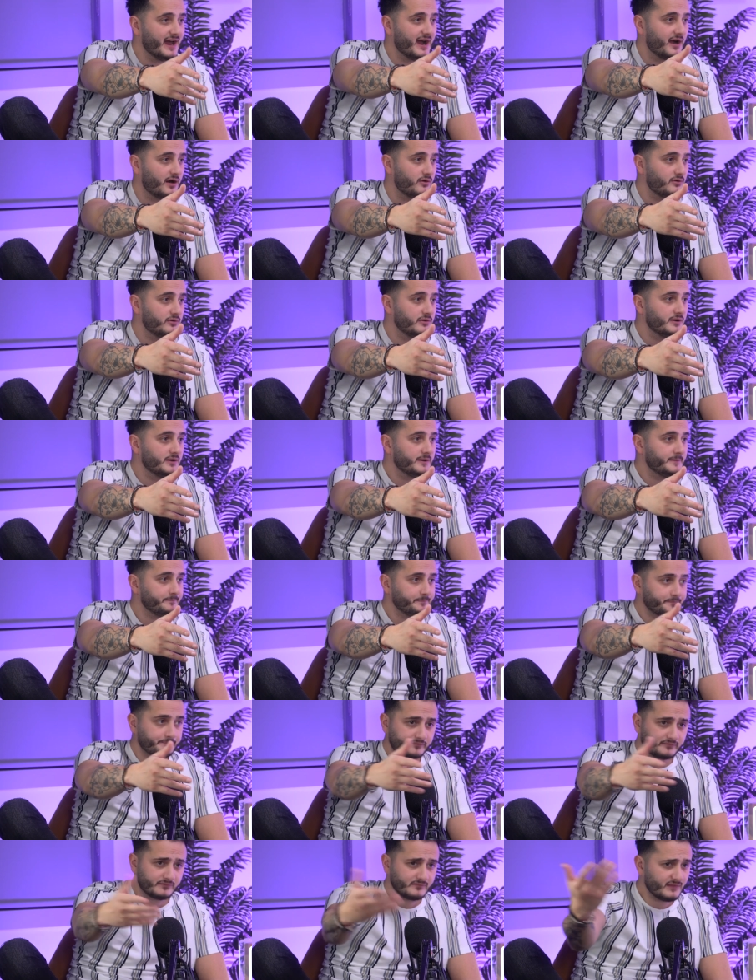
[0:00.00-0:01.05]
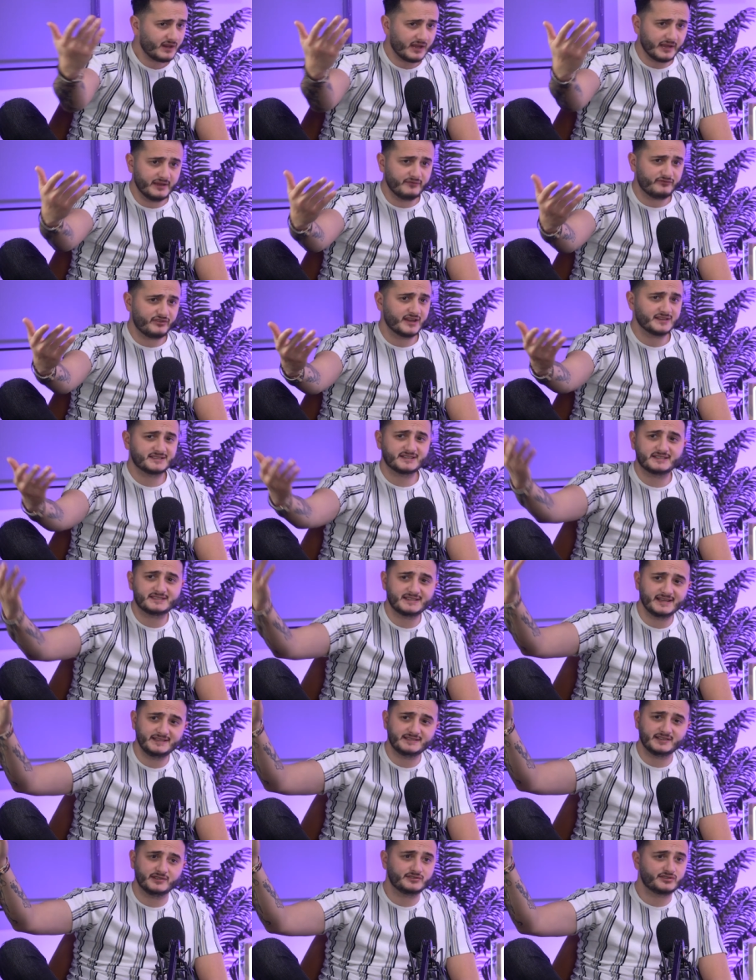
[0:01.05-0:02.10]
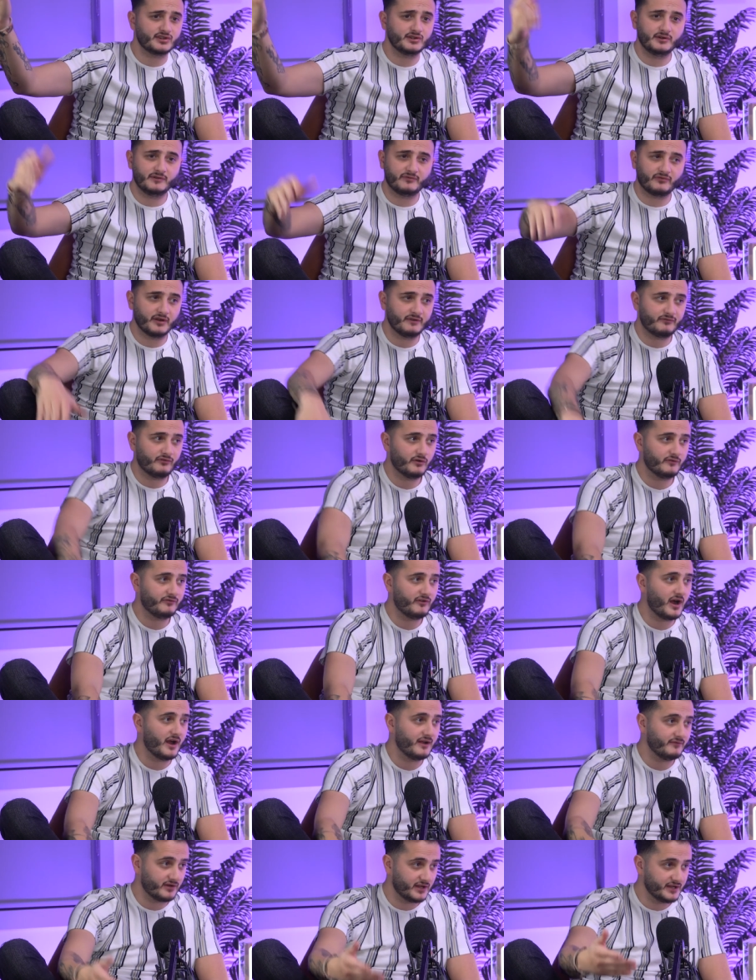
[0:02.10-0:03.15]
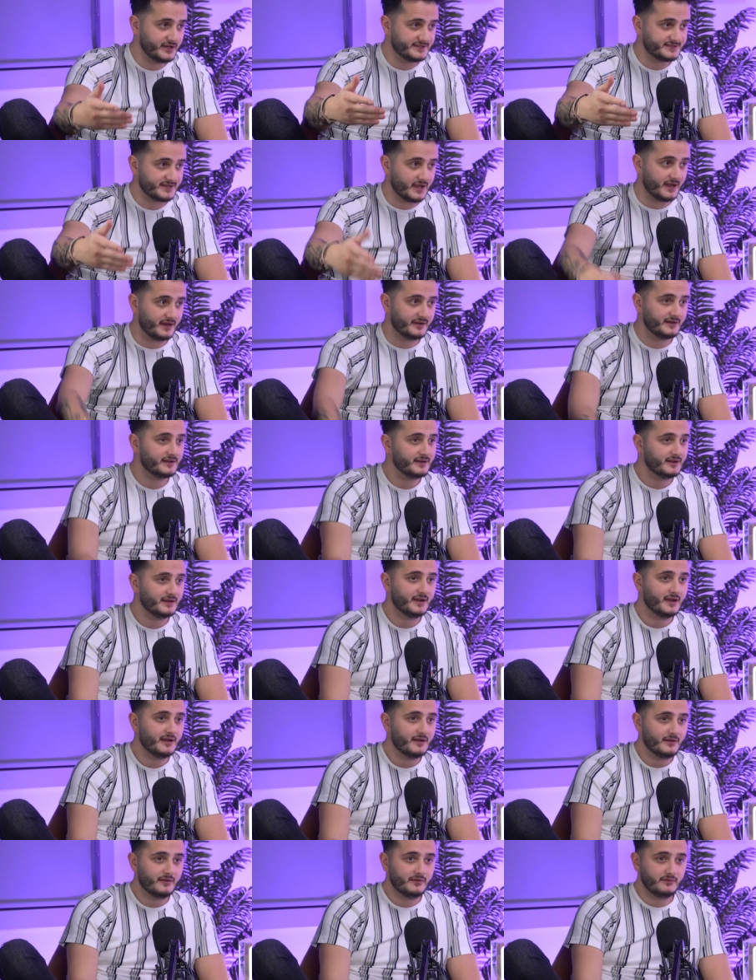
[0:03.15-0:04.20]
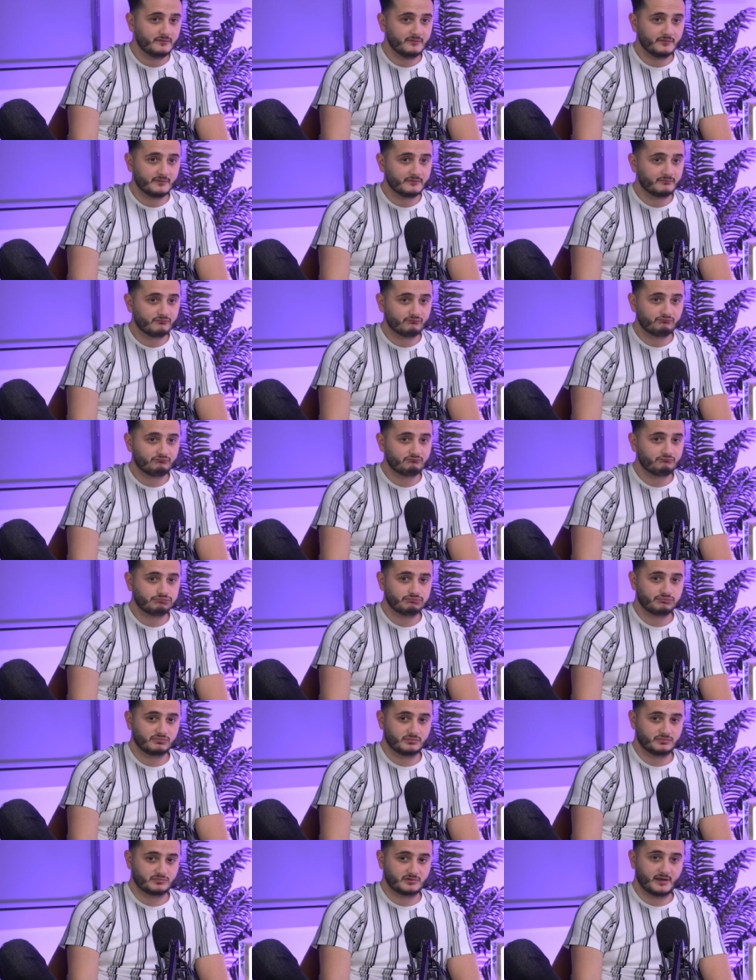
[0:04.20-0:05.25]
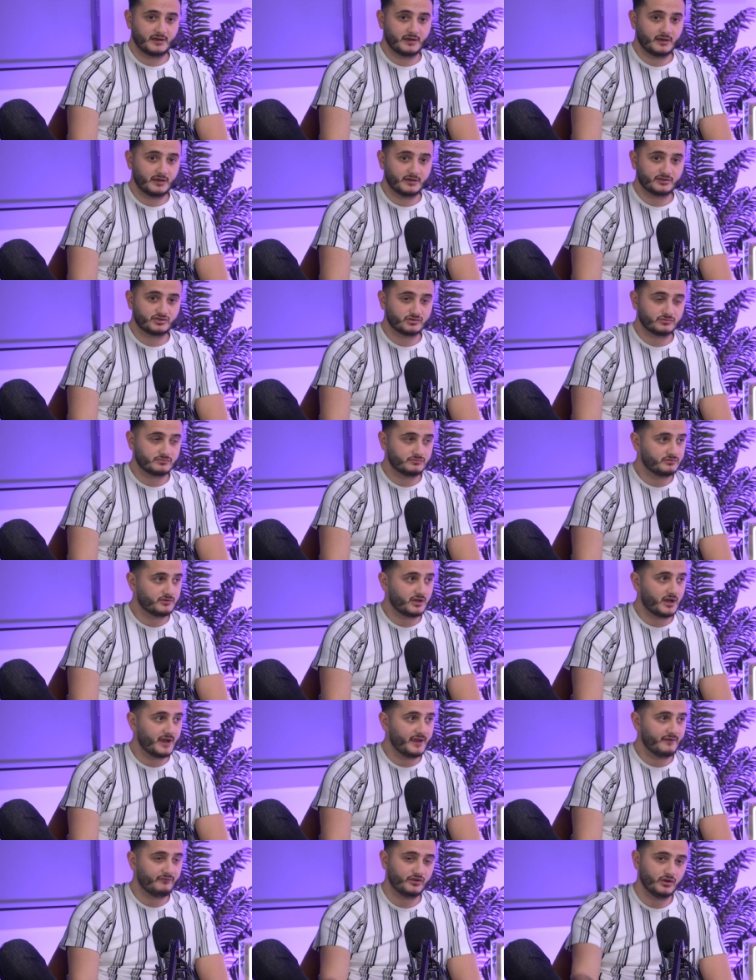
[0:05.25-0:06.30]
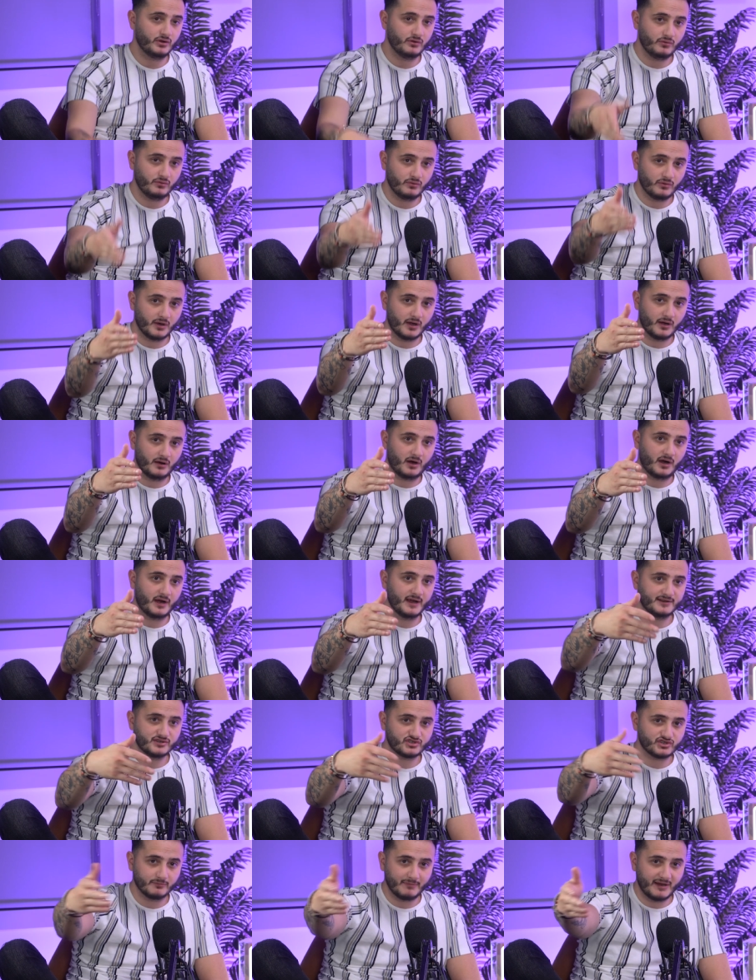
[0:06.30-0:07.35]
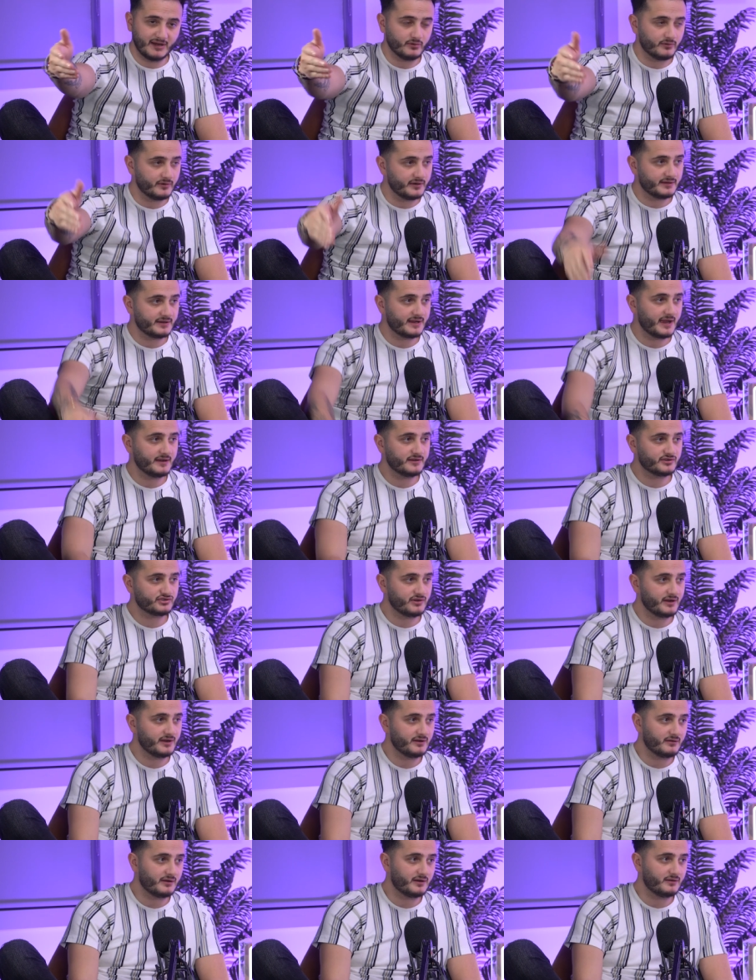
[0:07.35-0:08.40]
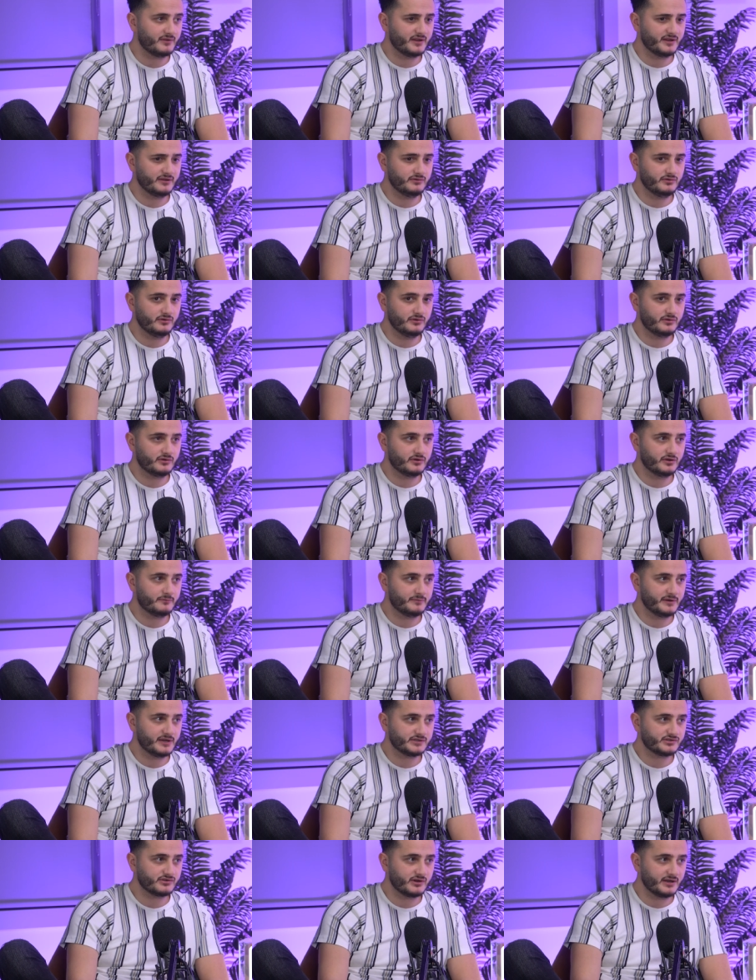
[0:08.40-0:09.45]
Now if there's a season two, three, four, five, like you said, mm. like if you are instrumental in getting a traitor out, then you could be a